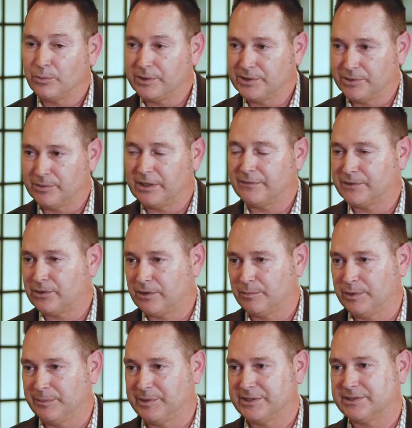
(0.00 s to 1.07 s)
We do have term
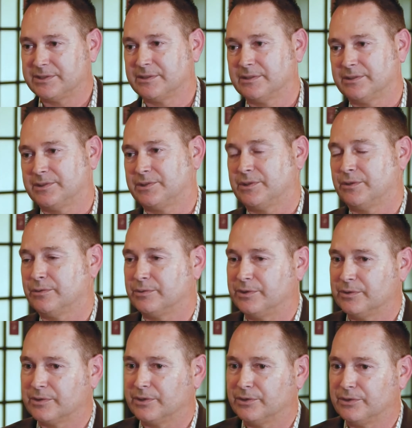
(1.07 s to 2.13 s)
limits, so you
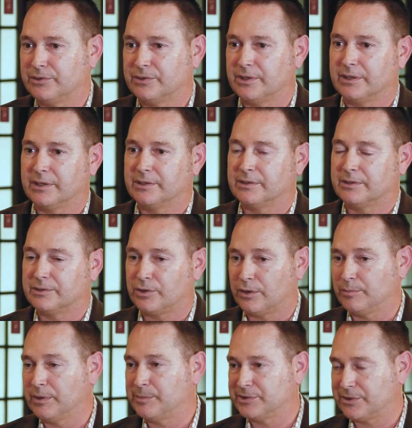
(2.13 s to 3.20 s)
can term
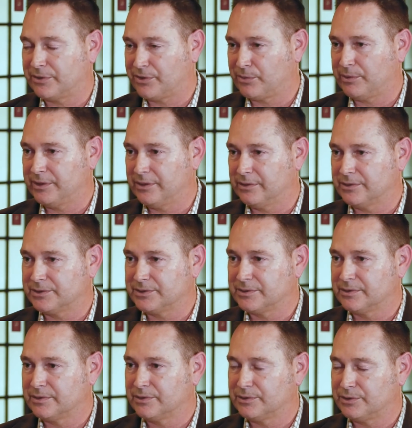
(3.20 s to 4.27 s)
limits are 3 years.
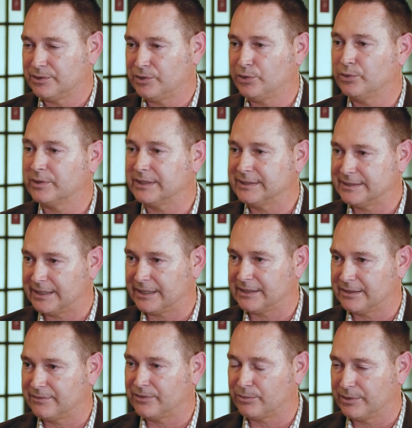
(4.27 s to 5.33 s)
2
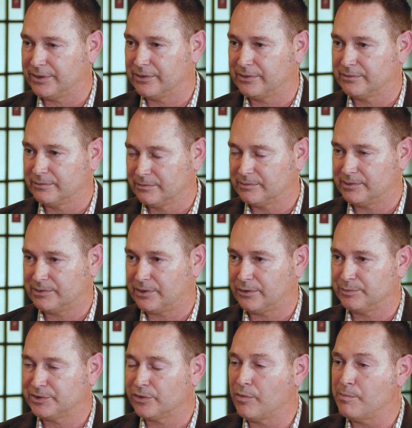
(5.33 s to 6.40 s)
consecutive 3-year
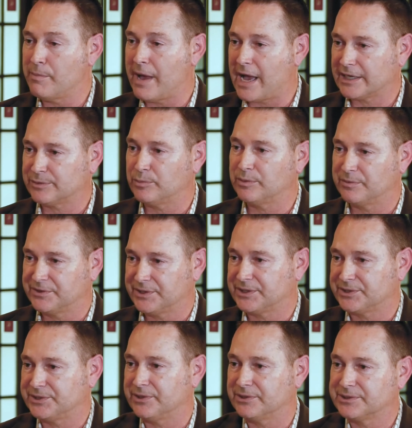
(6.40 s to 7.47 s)
terms, so a maximum of
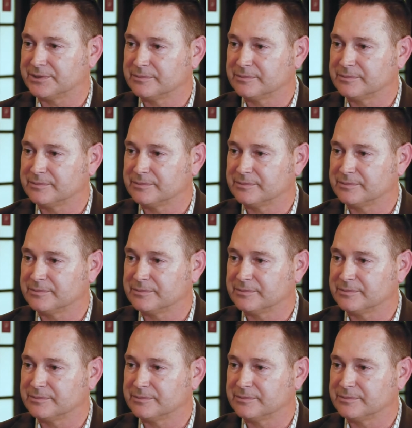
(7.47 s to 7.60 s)
6 years.